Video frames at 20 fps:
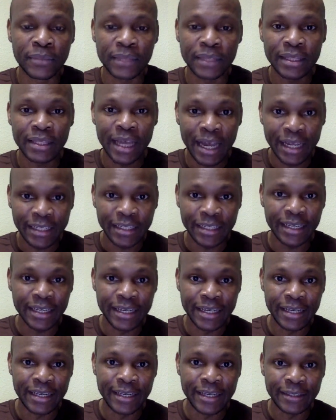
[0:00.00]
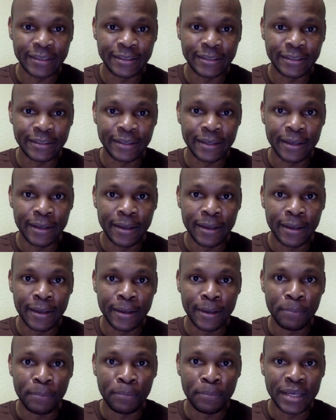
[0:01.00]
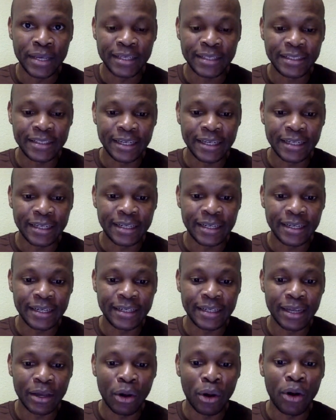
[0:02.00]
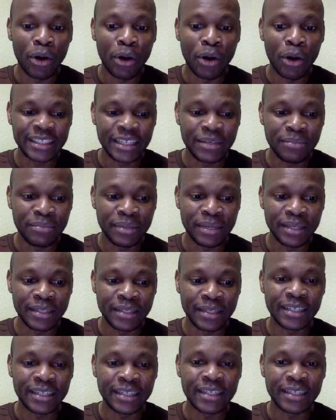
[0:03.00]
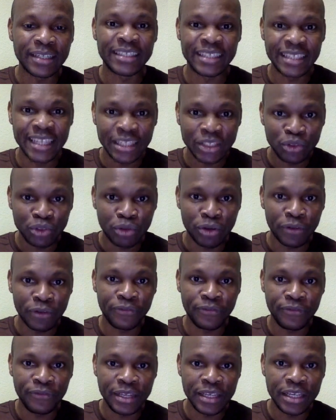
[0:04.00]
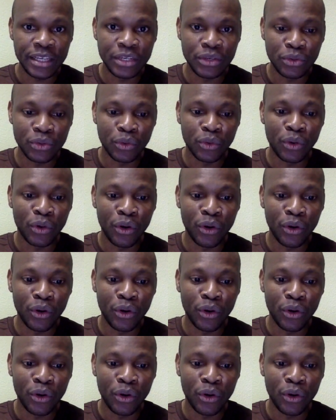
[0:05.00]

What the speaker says: That is basically the ultimate central figure